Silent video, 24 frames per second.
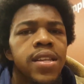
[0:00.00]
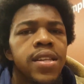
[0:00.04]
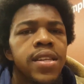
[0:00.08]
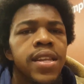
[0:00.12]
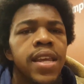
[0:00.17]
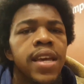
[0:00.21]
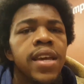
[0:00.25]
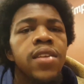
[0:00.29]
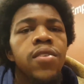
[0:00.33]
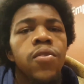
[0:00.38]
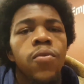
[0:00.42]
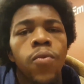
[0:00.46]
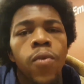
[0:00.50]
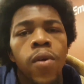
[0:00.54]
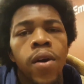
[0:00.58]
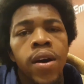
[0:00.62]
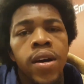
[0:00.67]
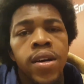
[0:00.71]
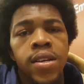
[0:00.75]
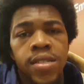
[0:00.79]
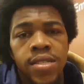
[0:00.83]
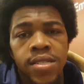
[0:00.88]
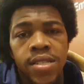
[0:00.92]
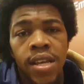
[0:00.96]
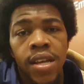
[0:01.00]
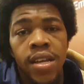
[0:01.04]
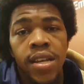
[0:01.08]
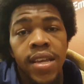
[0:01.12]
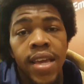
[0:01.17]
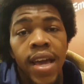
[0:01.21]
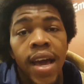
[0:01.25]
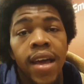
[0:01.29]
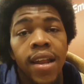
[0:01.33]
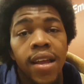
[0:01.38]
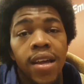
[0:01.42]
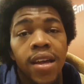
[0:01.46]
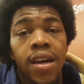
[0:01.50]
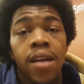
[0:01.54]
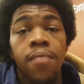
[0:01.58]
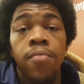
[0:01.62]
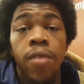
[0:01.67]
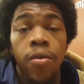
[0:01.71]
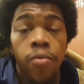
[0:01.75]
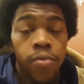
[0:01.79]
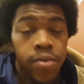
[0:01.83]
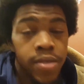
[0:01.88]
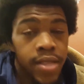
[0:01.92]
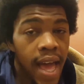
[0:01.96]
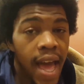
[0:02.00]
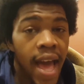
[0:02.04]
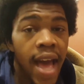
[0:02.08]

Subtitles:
They the ones that got to come up with the